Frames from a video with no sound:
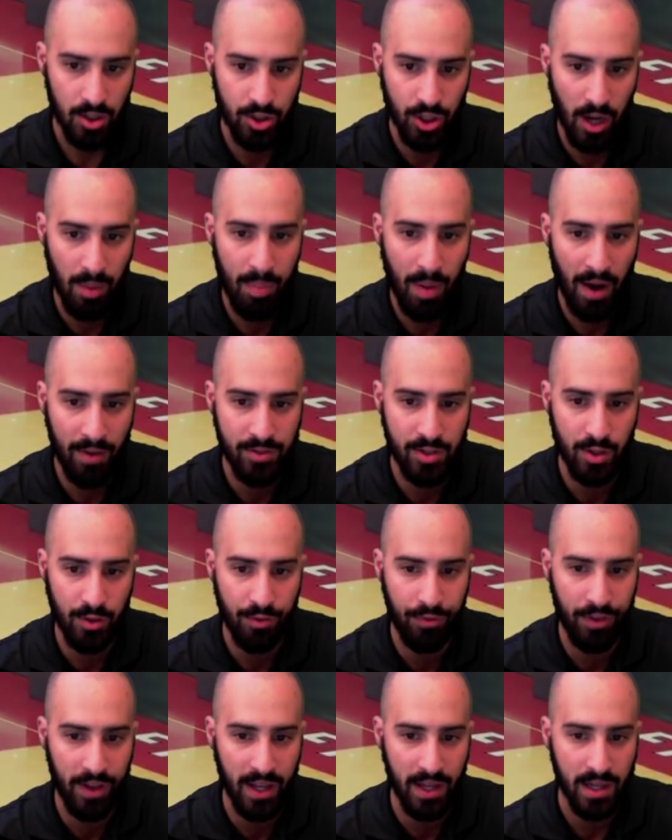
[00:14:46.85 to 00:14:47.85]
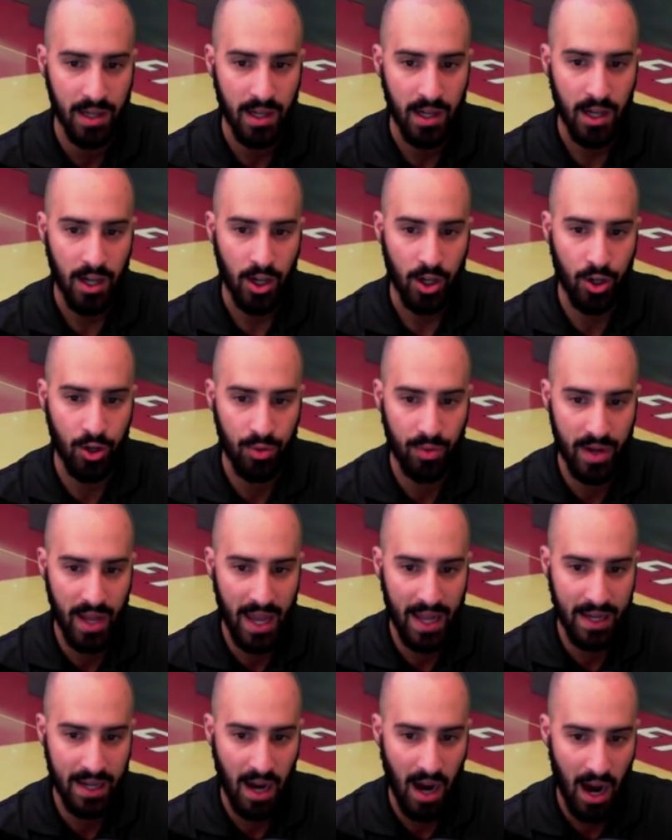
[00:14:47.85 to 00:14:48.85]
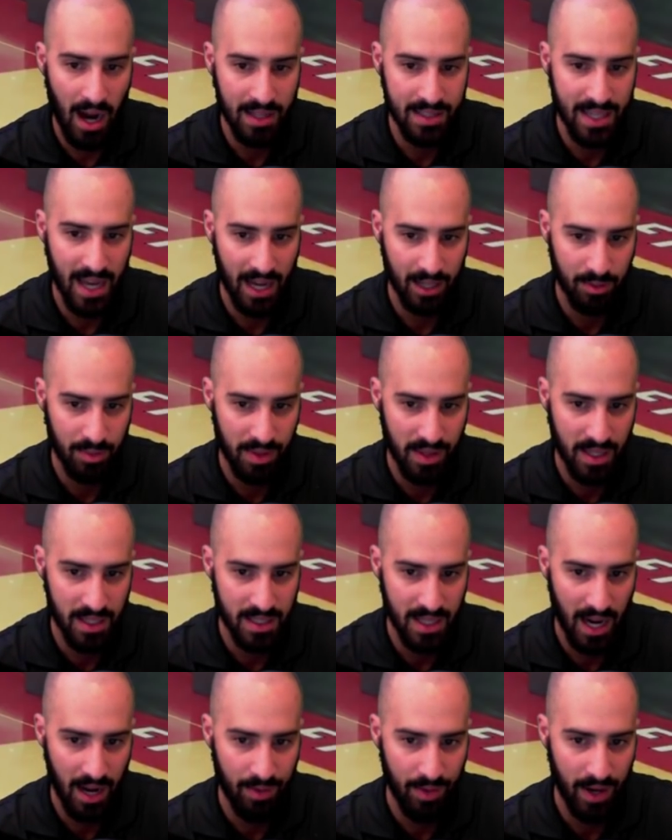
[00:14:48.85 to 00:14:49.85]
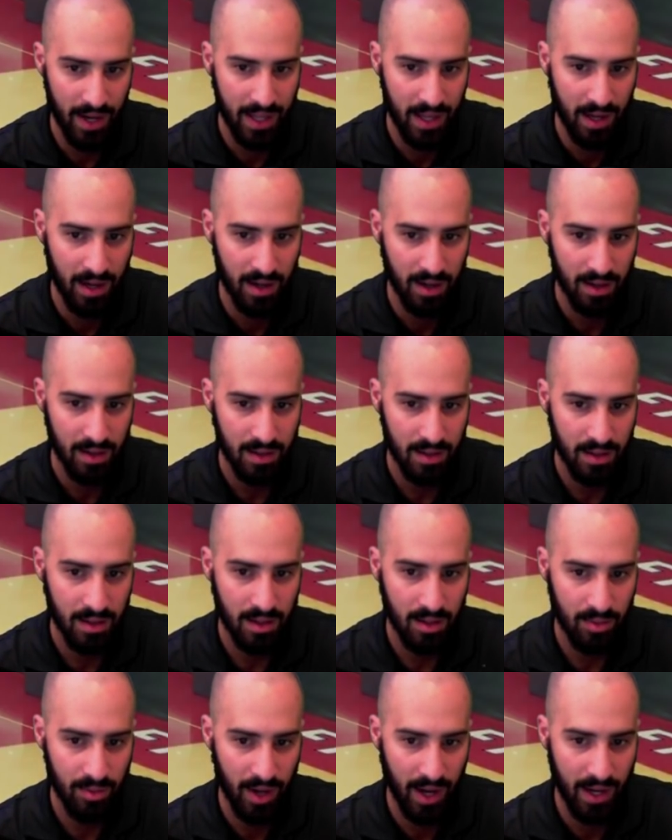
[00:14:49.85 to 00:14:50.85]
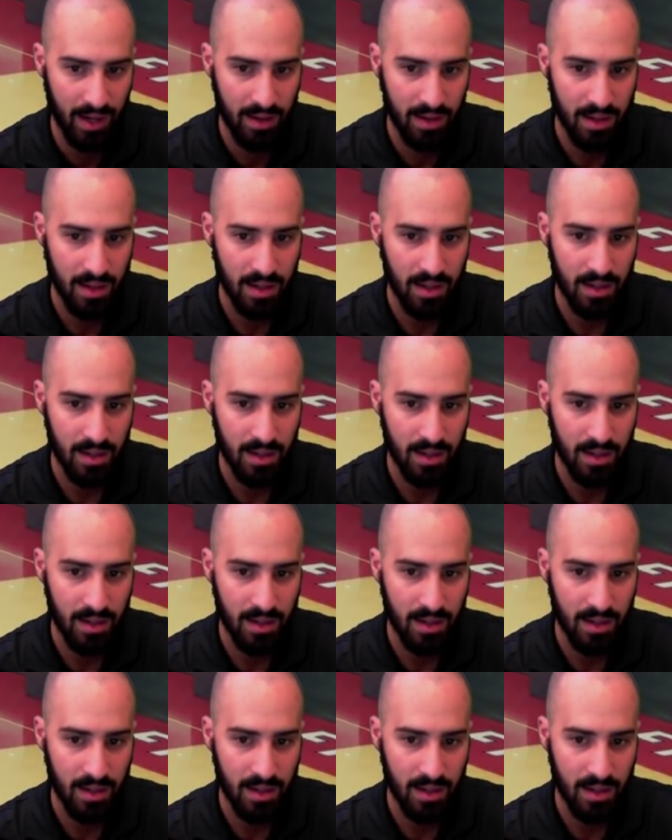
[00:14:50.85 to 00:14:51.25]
Jump off 2 feet, create contact with this guy right here, right?